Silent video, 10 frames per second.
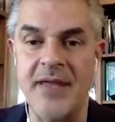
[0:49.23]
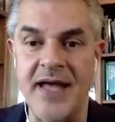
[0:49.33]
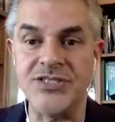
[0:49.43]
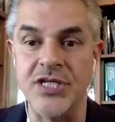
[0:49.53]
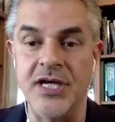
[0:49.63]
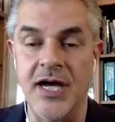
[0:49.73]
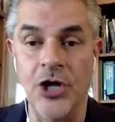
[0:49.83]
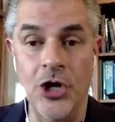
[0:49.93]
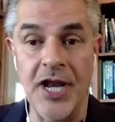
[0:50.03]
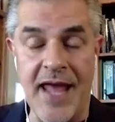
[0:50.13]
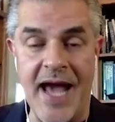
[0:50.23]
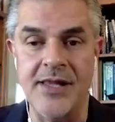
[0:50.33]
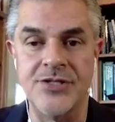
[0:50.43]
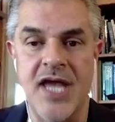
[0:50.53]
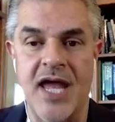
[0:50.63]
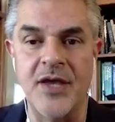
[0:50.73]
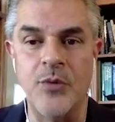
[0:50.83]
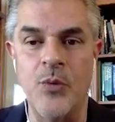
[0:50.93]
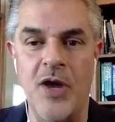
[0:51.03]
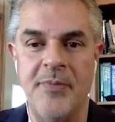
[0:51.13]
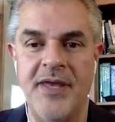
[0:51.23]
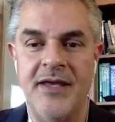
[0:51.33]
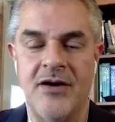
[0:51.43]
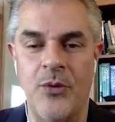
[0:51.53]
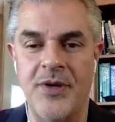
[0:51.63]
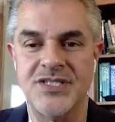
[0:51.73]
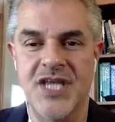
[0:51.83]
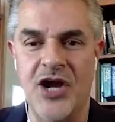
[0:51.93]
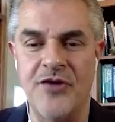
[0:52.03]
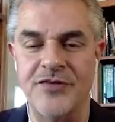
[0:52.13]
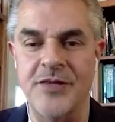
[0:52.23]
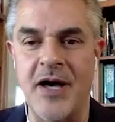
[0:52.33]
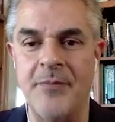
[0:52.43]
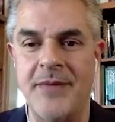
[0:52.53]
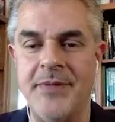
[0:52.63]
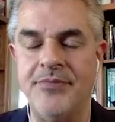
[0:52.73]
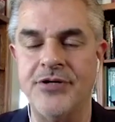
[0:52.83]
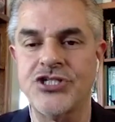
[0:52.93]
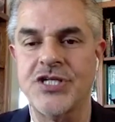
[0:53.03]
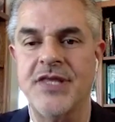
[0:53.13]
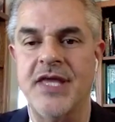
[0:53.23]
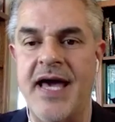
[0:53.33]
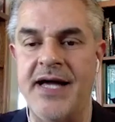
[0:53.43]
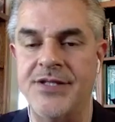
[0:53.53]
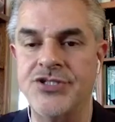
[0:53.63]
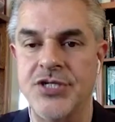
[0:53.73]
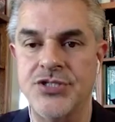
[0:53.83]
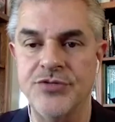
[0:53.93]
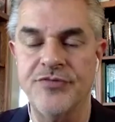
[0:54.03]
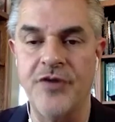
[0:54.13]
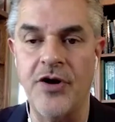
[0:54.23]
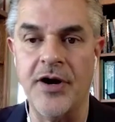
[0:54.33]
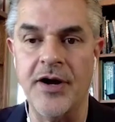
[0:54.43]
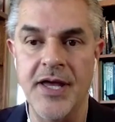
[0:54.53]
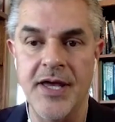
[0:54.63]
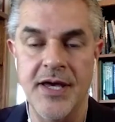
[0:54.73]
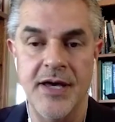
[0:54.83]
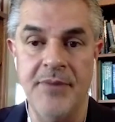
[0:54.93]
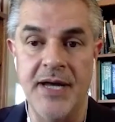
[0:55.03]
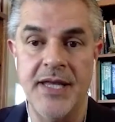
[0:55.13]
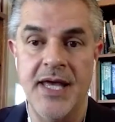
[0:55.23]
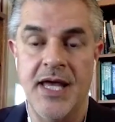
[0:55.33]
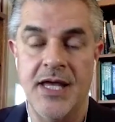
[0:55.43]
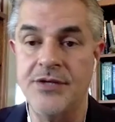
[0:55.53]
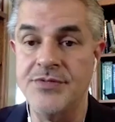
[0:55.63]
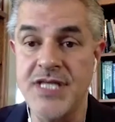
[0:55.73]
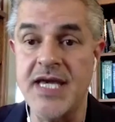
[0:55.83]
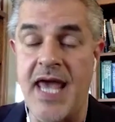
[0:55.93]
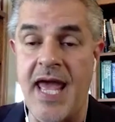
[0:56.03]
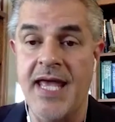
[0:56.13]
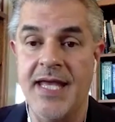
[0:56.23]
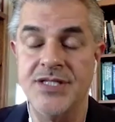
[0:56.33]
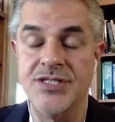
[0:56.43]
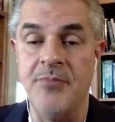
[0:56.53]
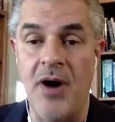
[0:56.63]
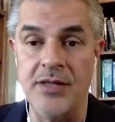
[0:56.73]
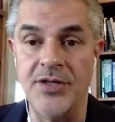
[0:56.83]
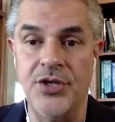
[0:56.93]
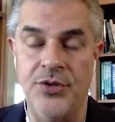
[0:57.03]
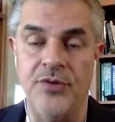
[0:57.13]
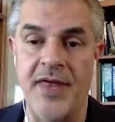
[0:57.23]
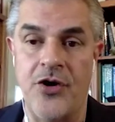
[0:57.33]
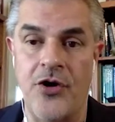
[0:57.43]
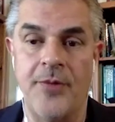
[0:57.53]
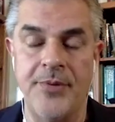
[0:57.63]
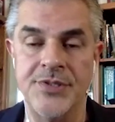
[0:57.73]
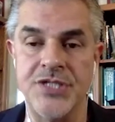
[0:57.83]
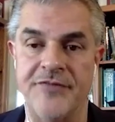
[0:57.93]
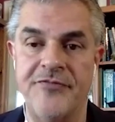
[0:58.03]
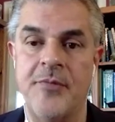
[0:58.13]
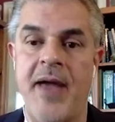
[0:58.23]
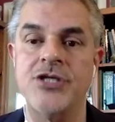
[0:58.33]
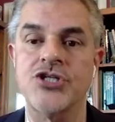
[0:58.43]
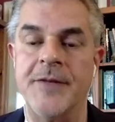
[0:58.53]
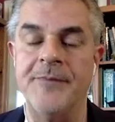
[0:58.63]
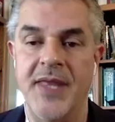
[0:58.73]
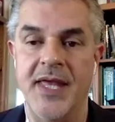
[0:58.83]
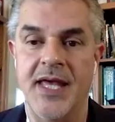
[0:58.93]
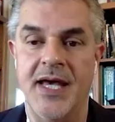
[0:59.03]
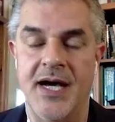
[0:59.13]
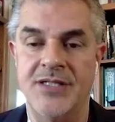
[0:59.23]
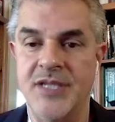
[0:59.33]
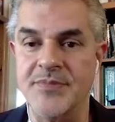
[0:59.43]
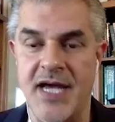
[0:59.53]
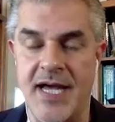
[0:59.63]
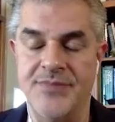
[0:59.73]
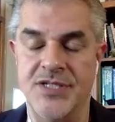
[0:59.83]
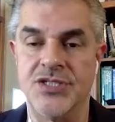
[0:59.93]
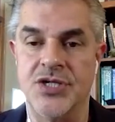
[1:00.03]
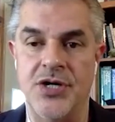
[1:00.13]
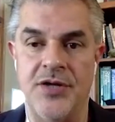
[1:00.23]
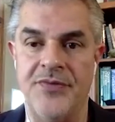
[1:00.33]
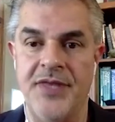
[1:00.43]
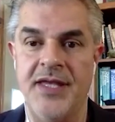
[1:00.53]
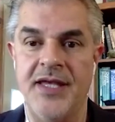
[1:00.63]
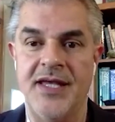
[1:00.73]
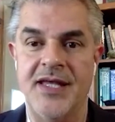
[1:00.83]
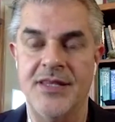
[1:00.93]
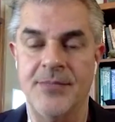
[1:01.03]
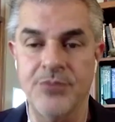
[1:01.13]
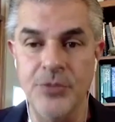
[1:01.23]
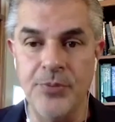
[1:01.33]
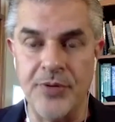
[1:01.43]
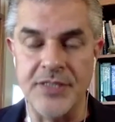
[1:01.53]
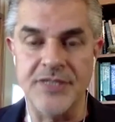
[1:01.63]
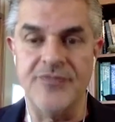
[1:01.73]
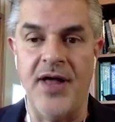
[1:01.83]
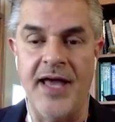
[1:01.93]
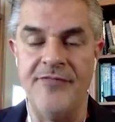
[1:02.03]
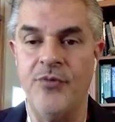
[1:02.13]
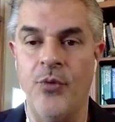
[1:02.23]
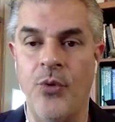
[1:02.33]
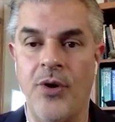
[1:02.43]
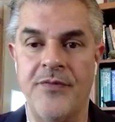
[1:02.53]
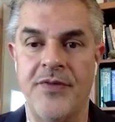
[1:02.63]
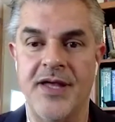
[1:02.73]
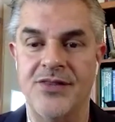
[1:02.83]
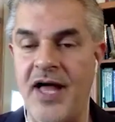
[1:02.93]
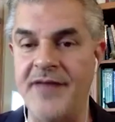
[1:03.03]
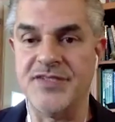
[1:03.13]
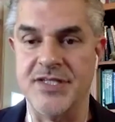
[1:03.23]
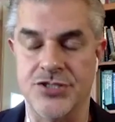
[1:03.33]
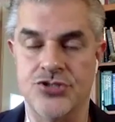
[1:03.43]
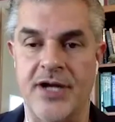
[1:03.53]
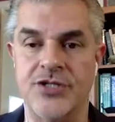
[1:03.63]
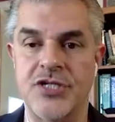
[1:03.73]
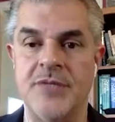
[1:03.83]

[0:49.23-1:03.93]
that's a, a good analogy. I think we want to be always careful about maybe pushing the analogy too far. But, you know, DNA is a molecule that harbors information. Uh, sometimes it's called the, the blueprint of life or life's instruction